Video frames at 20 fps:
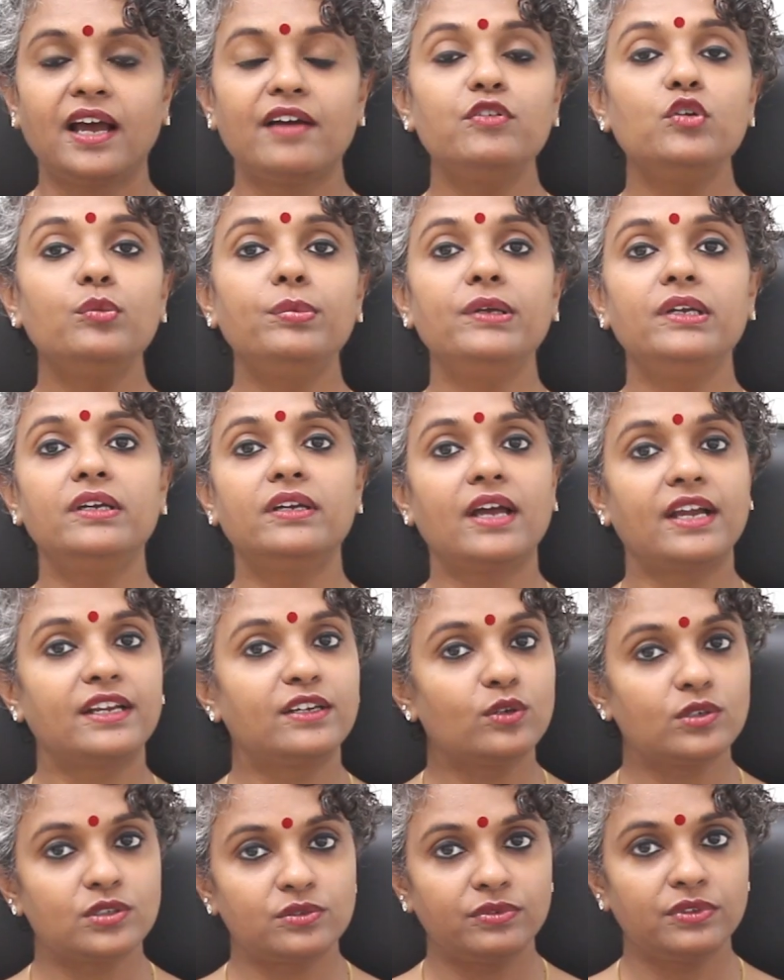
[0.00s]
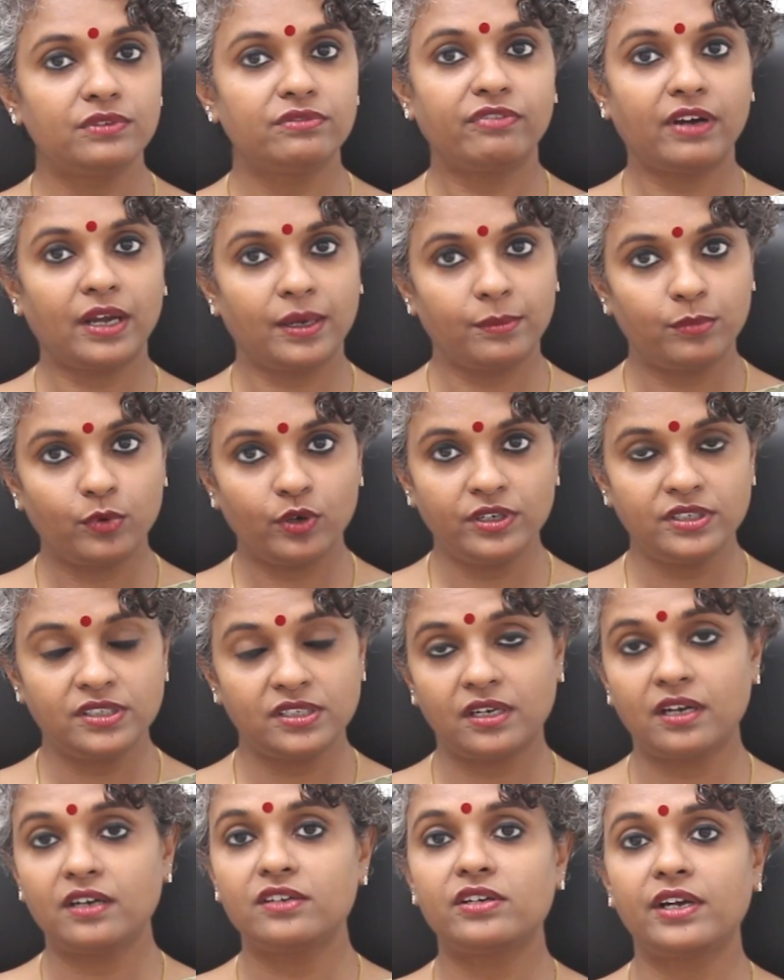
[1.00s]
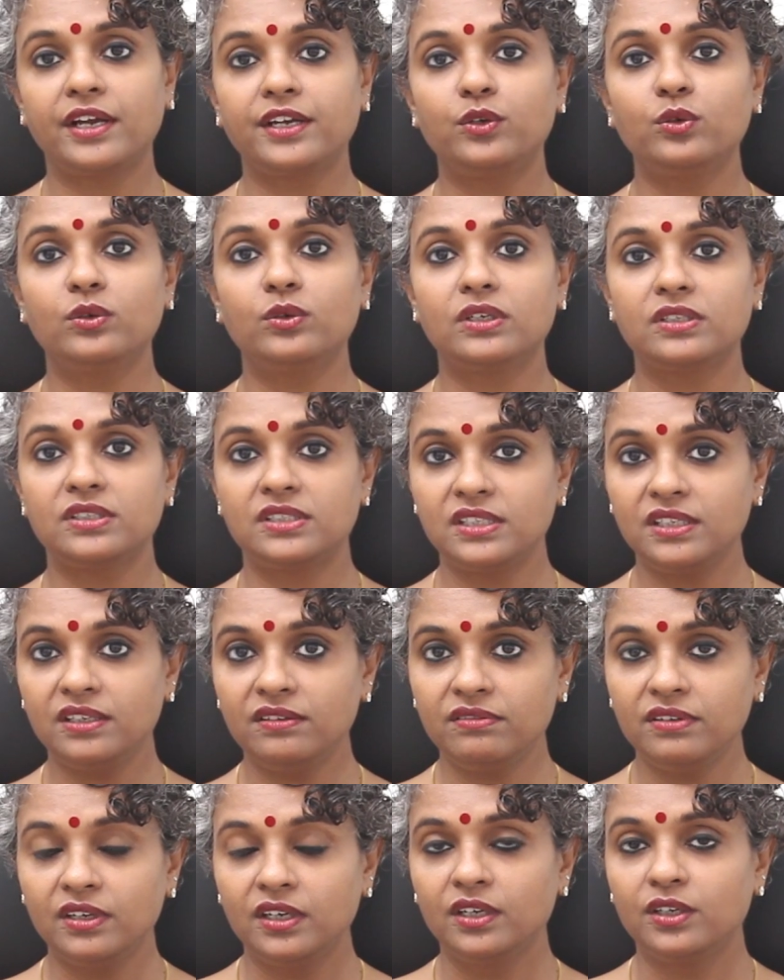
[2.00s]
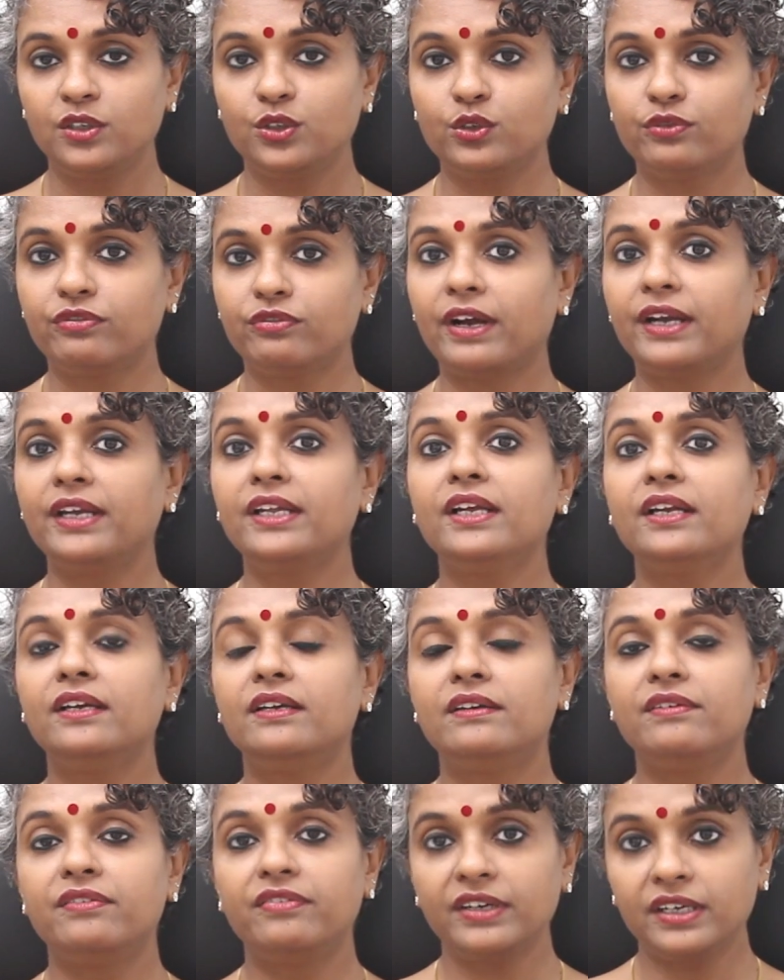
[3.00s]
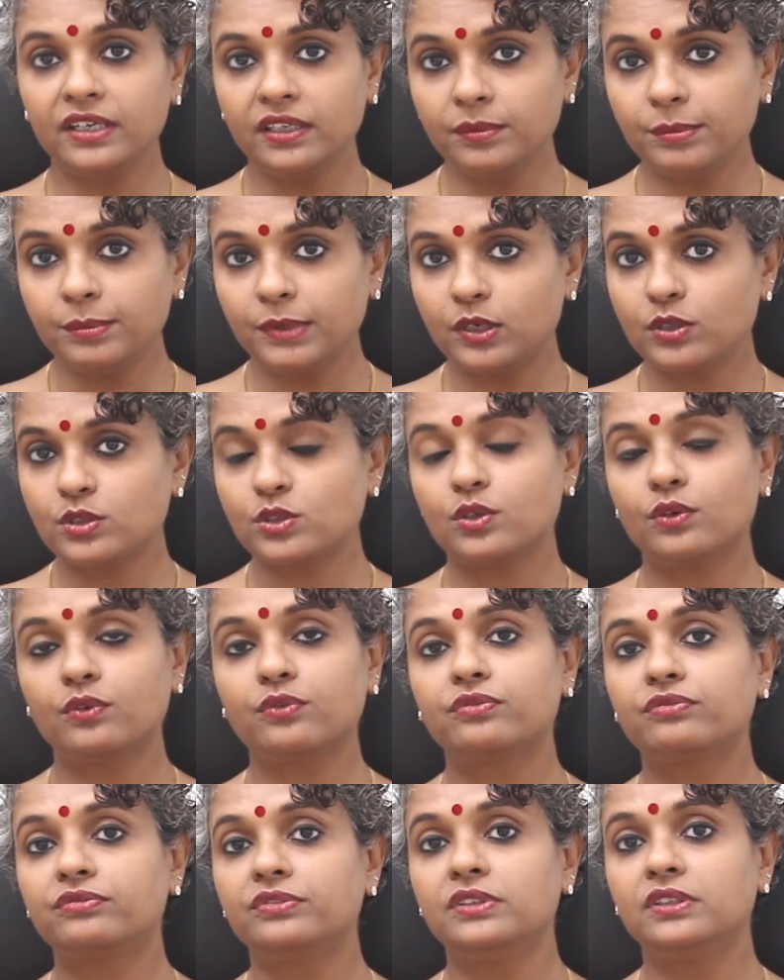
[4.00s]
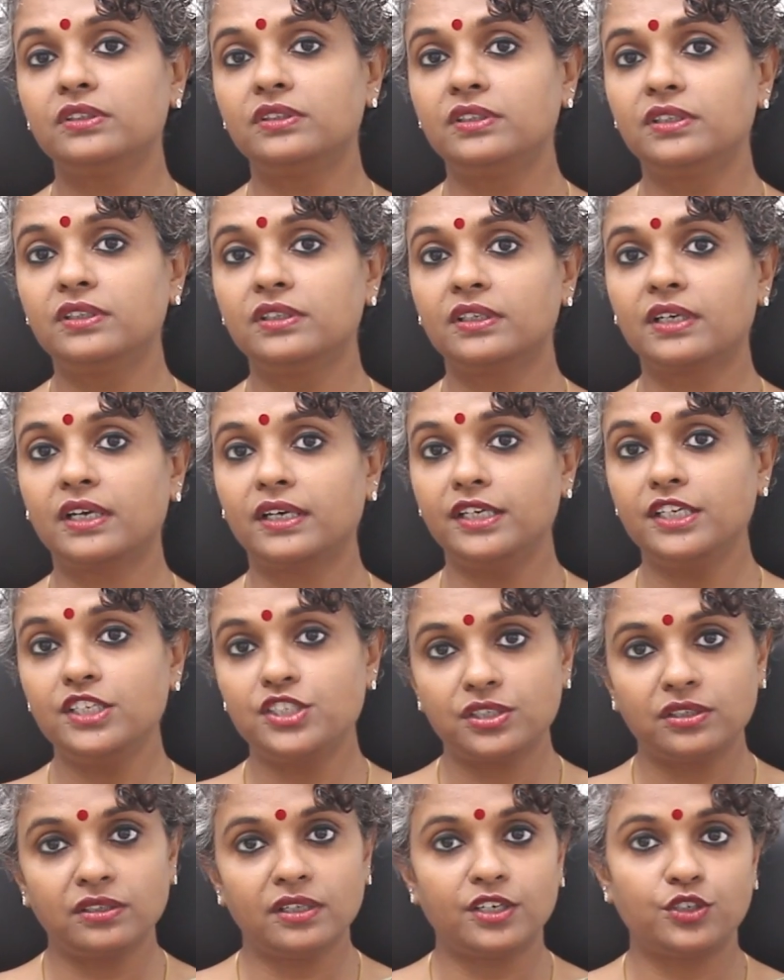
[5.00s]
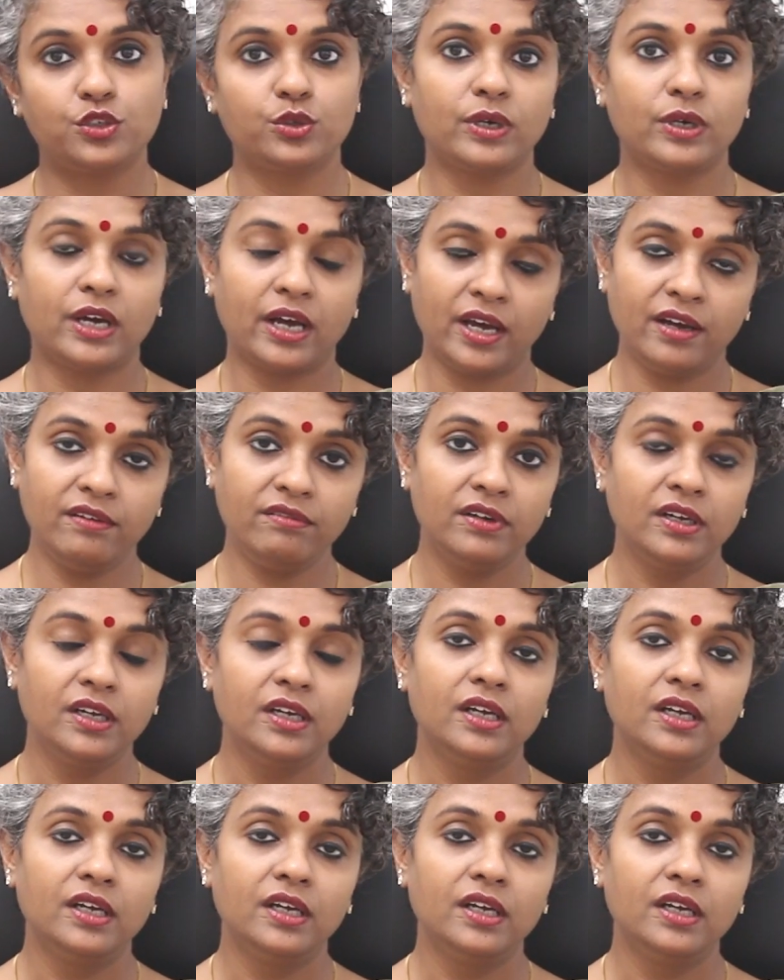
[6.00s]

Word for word: Have you been diagnosed with fibroids and are trying to conceive? You're finding it difficult because of the condition that you have?